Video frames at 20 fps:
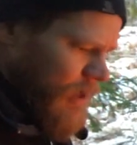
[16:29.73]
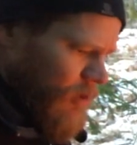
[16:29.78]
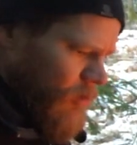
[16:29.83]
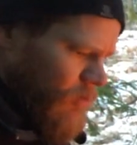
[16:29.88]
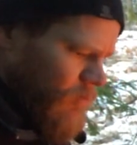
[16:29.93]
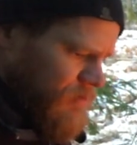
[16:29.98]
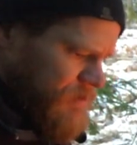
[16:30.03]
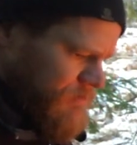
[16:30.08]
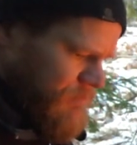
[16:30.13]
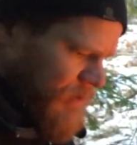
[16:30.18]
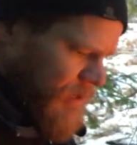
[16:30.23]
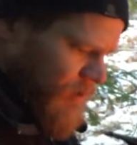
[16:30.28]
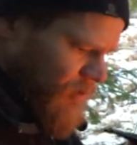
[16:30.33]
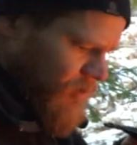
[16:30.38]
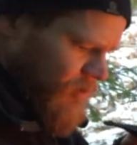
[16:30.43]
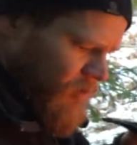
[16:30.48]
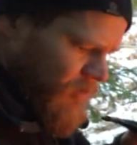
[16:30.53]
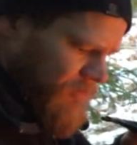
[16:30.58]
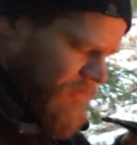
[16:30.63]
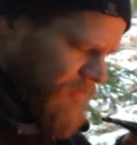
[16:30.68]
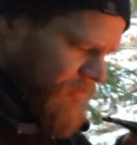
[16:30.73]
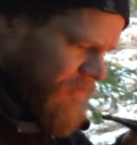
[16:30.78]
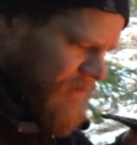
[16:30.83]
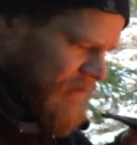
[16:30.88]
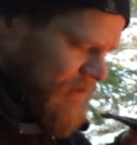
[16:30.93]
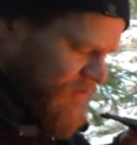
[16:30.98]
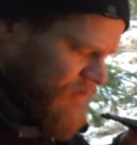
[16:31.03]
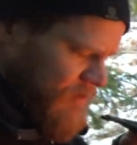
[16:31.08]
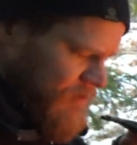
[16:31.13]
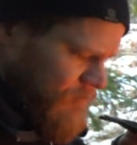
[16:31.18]
I always bring a coffee
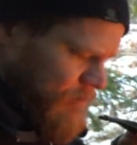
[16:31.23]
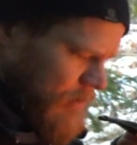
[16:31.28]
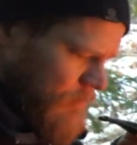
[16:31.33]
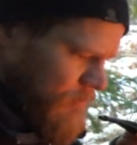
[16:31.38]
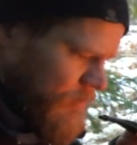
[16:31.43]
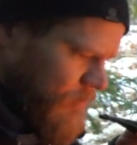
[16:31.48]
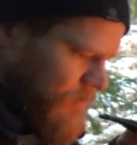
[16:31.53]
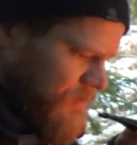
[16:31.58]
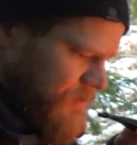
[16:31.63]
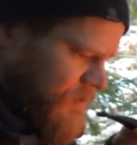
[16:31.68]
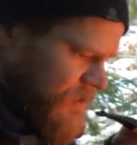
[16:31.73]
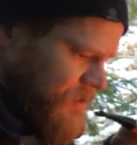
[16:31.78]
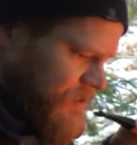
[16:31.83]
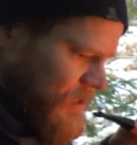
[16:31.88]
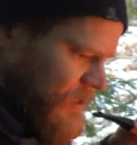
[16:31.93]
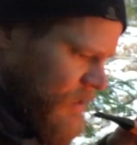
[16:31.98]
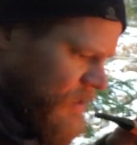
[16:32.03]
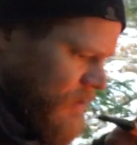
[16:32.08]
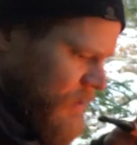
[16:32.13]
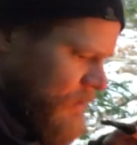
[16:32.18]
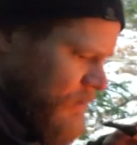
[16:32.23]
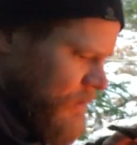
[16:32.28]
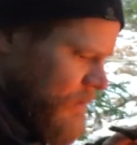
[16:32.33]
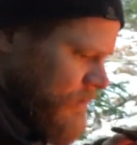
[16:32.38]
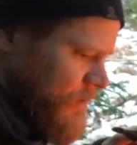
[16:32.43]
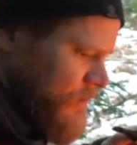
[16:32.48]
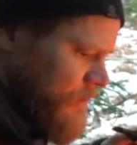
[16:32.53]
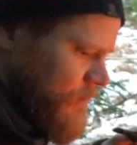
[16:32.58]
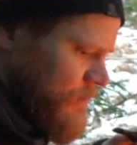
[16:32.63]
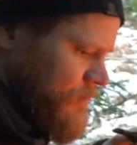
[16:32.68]
filter as well, because it's,
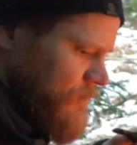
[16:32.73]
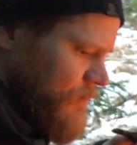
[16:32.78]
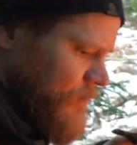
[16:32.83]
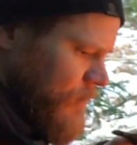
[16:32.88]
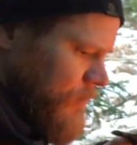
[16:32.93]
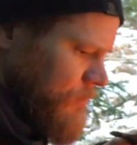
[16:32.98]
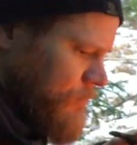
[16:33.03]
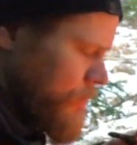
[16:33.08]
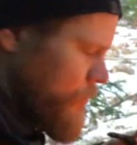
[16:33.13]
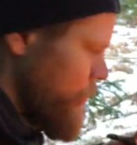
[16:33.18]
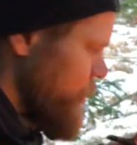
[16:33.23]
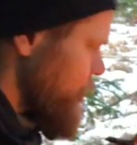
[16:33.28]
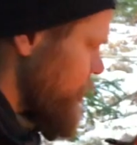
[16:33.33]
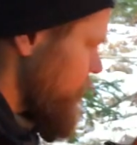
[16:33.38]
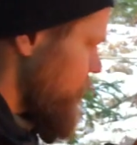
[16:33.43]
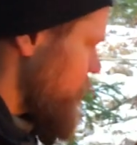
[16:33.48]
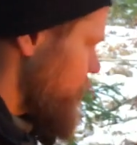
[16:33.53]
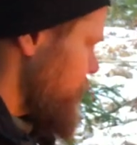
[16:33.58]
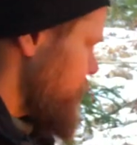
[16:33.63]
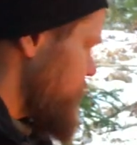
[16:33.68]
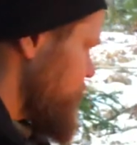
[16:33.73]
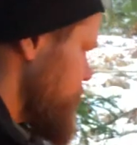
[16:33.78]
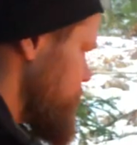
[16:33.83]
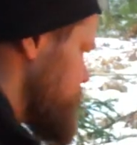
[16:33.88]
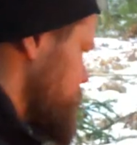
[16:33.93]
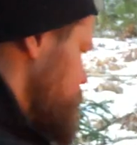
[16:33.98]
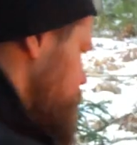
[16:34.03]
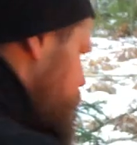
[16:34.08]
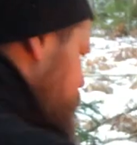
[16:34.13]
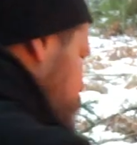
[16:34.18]
you know, I pour the coffee
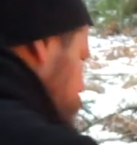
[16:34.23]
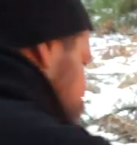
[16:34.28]
straight